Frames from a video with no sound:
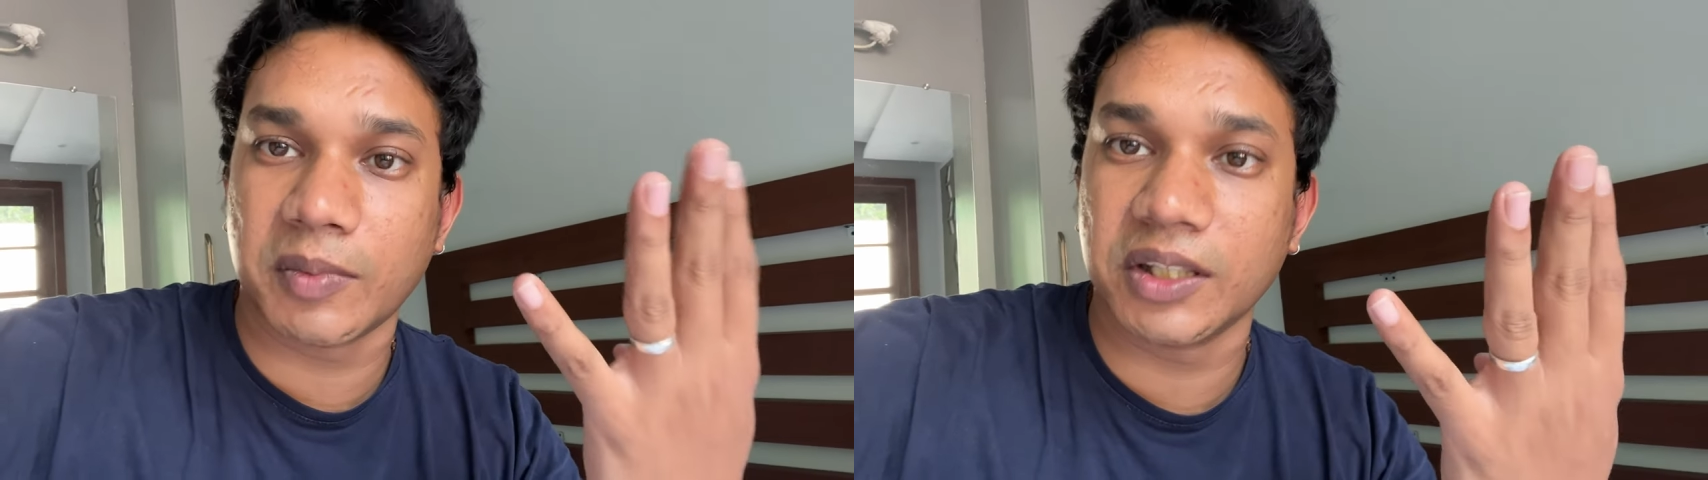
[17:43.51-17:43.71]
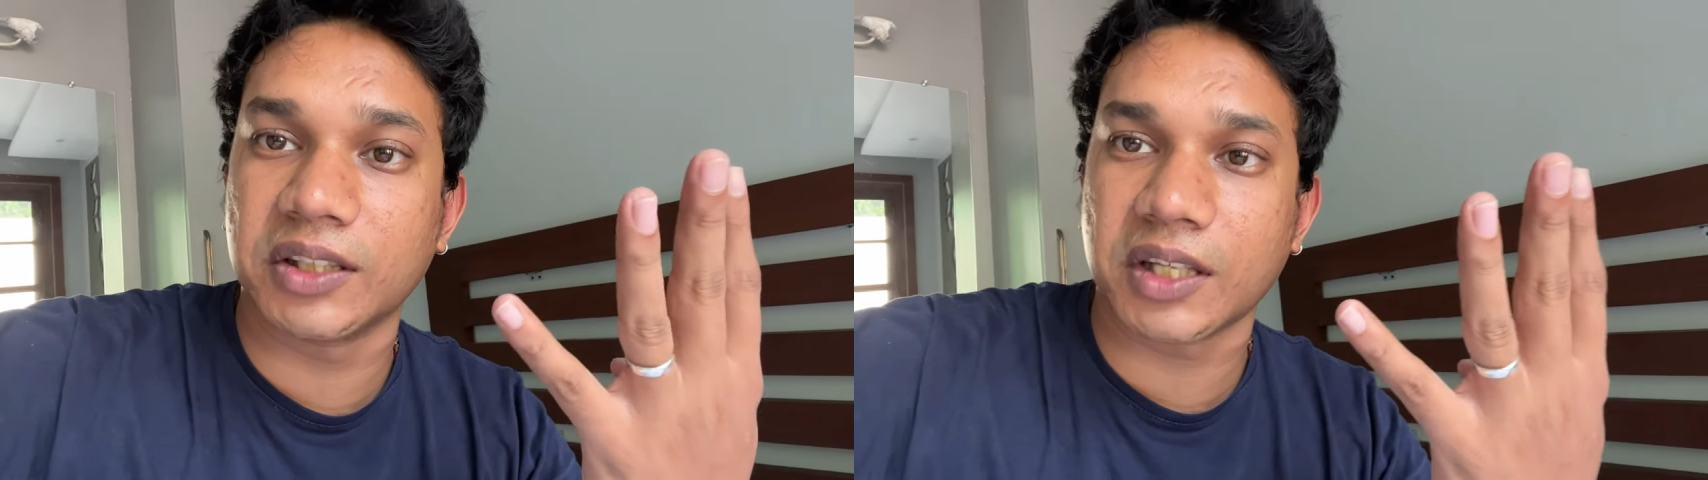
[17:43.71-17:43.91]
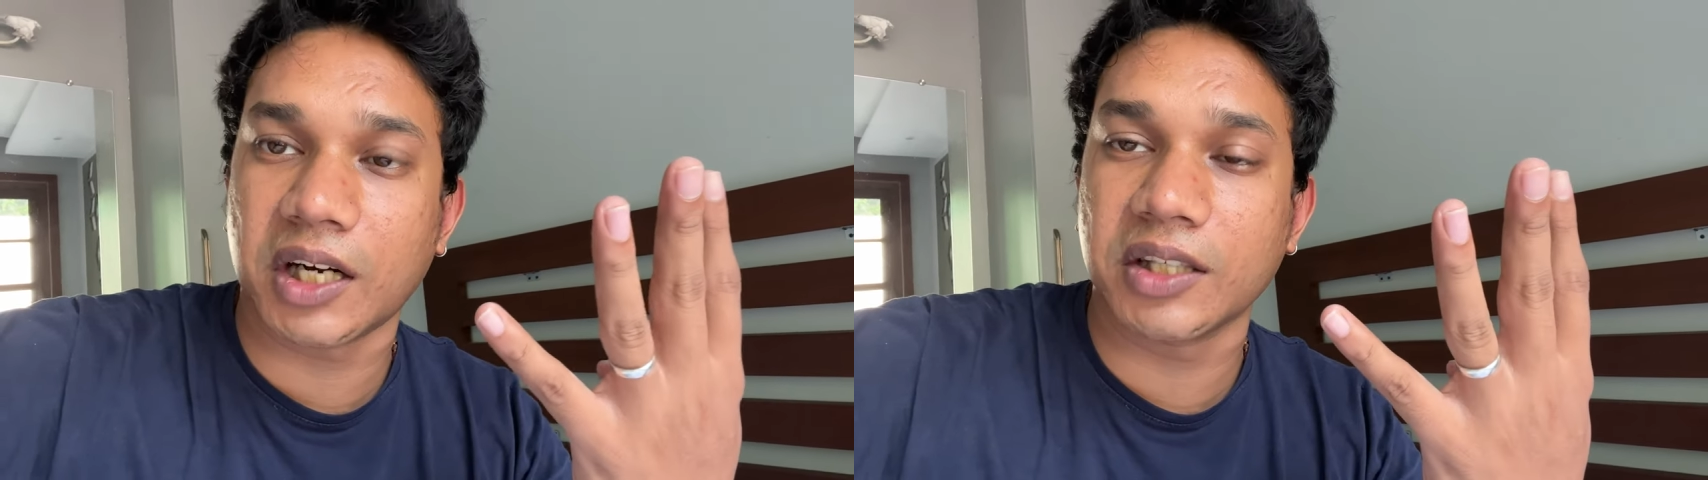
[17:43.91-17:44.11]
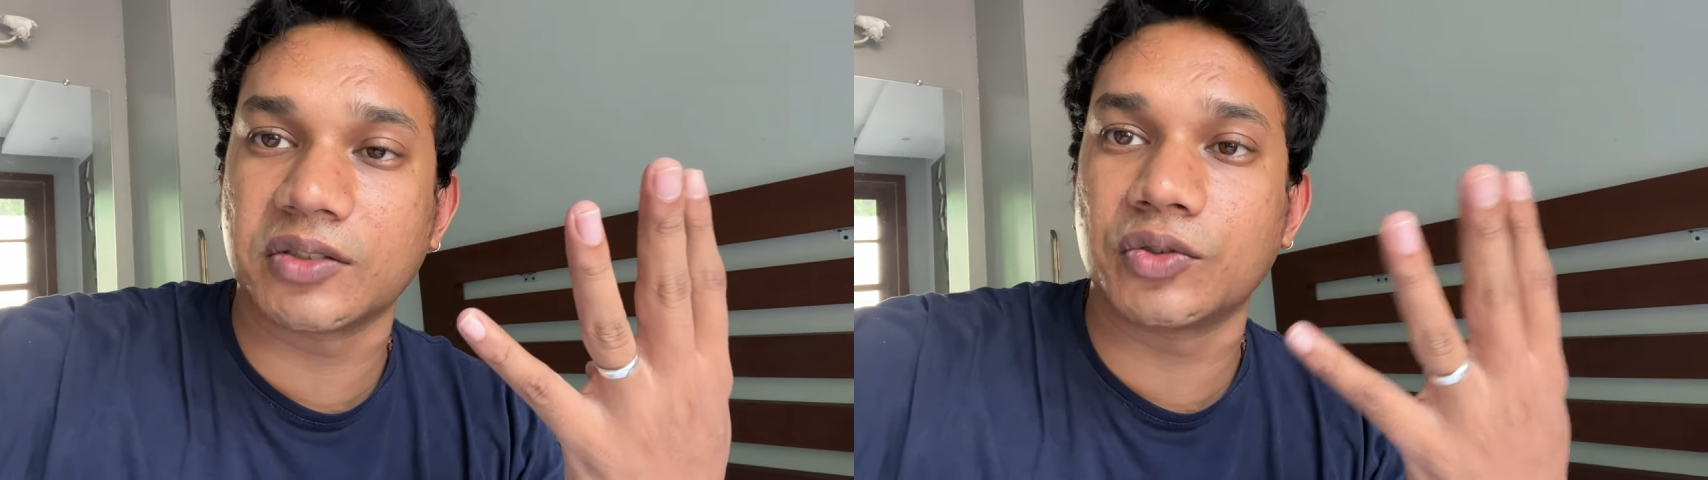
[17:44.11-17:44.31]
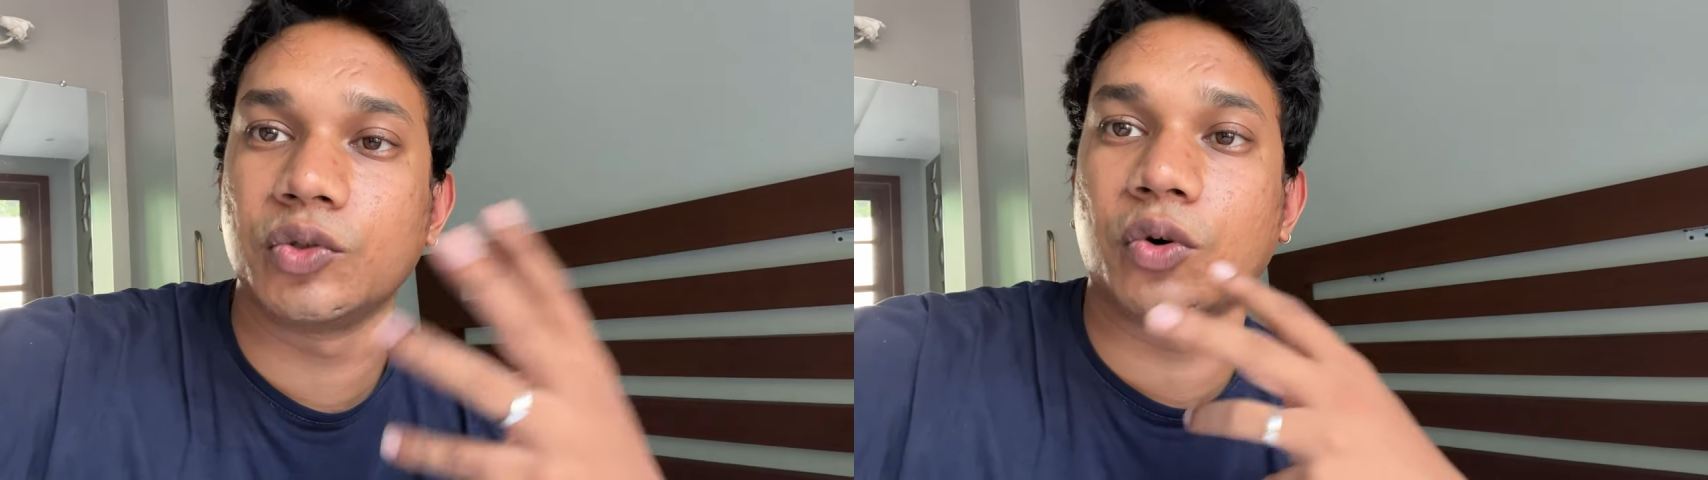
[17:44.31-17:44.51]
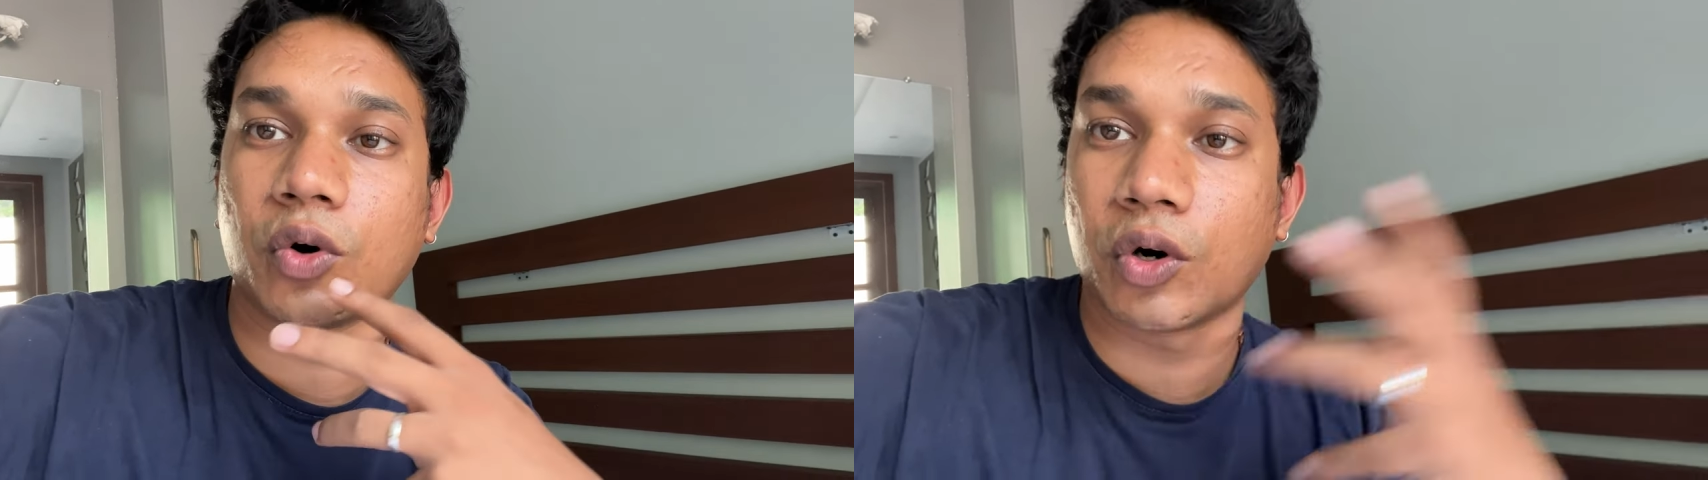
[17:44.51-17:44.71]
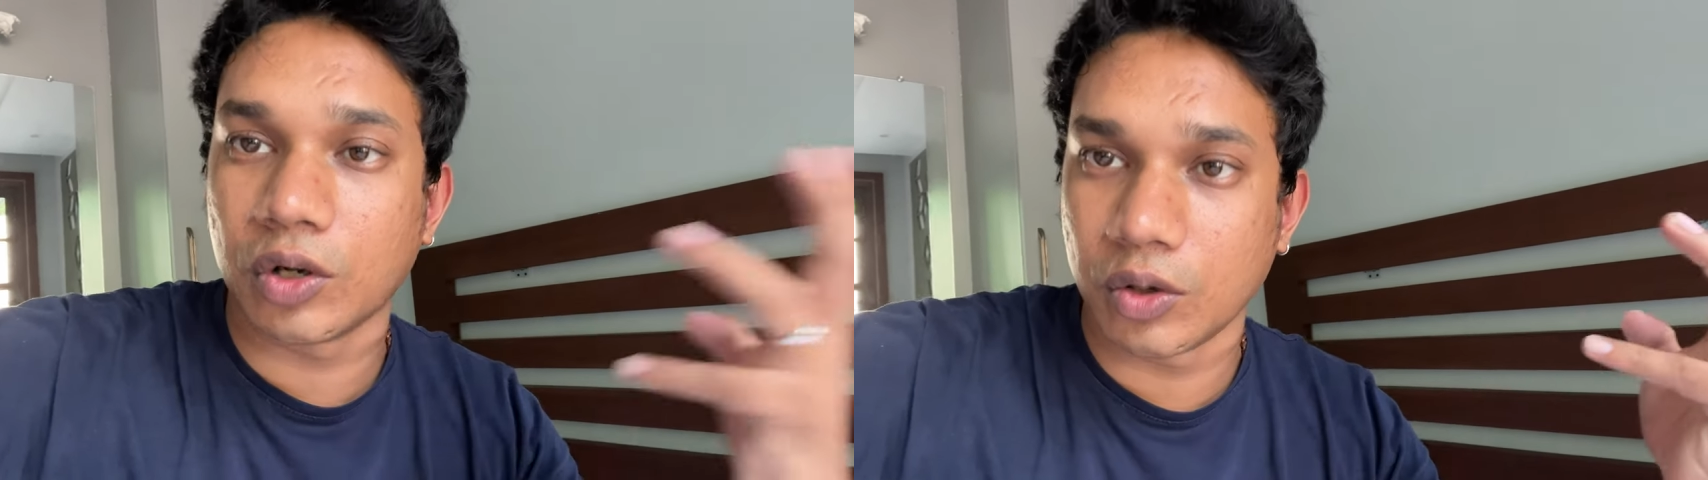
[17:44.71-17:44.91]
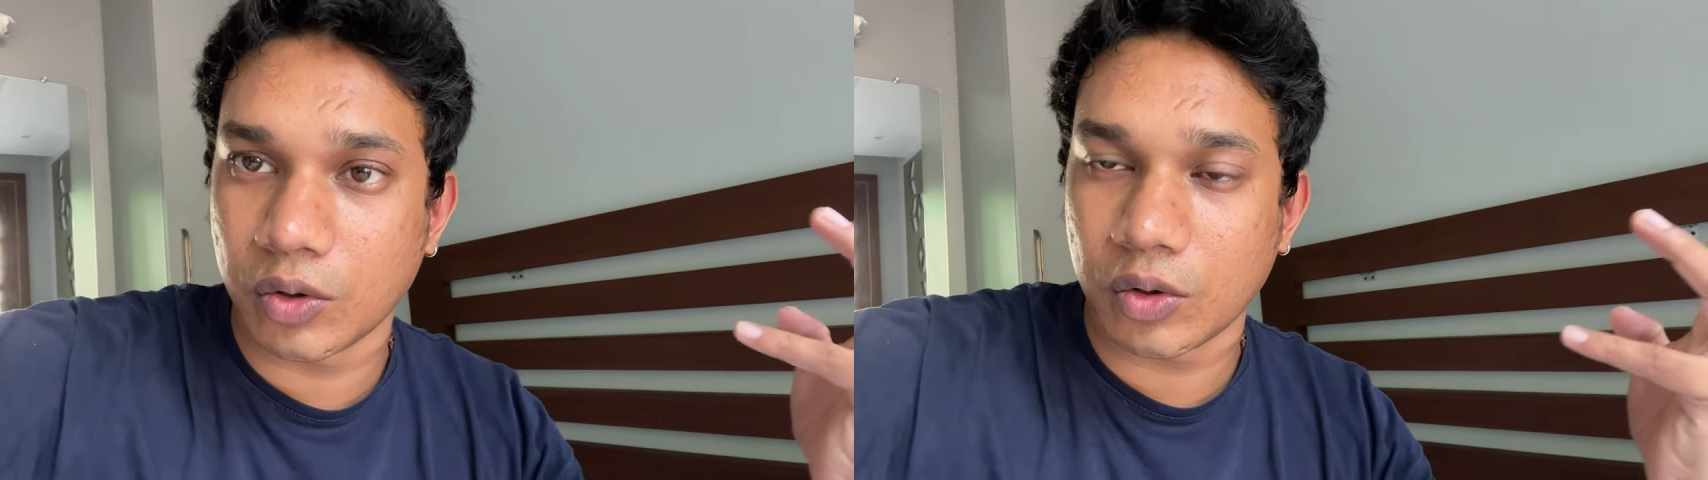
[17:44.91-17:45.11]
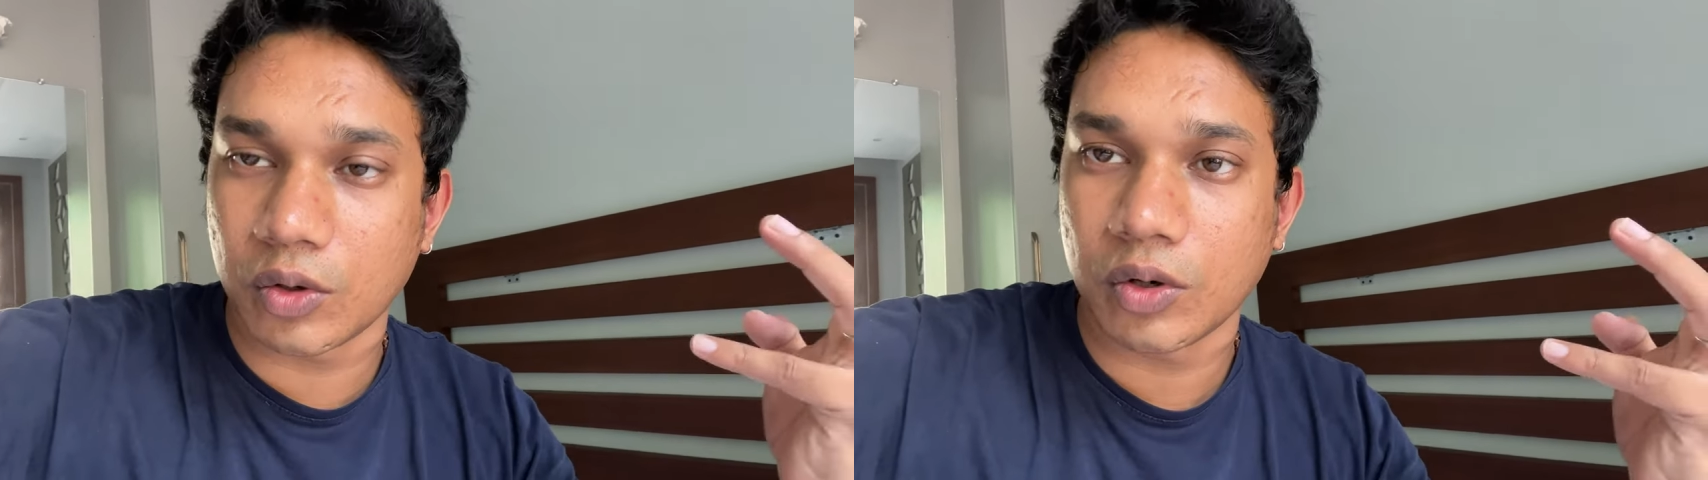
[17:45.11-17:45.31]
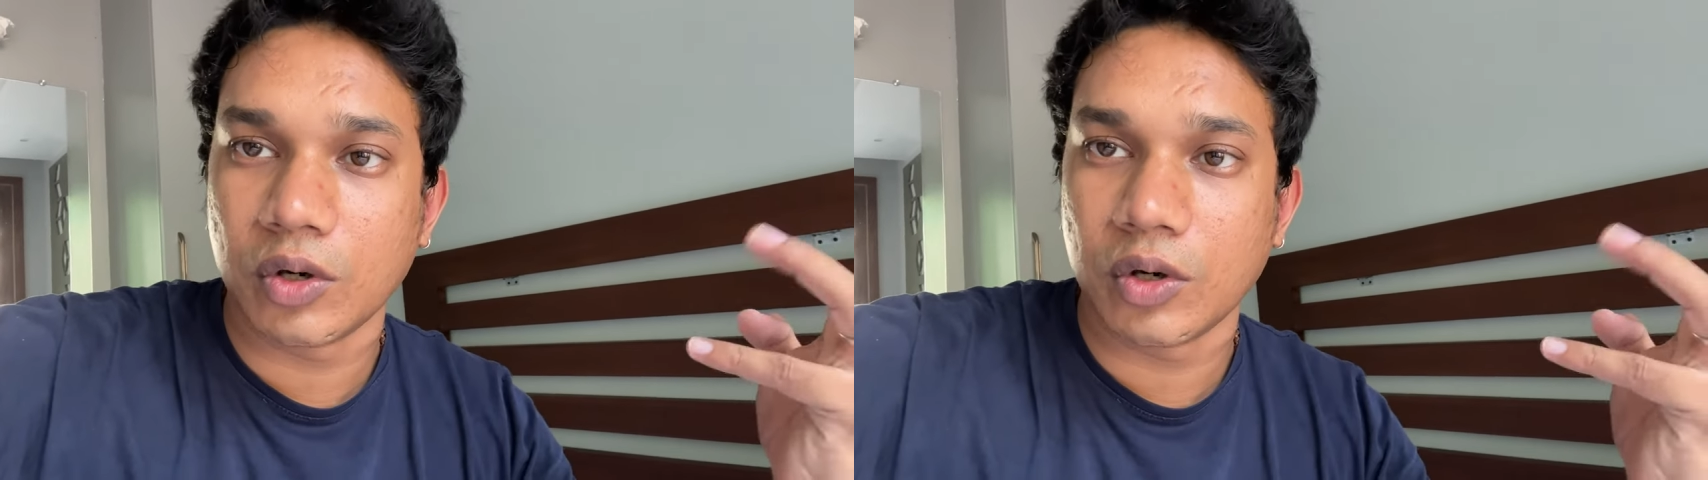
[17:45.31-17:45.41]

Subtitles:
mantras, you all know.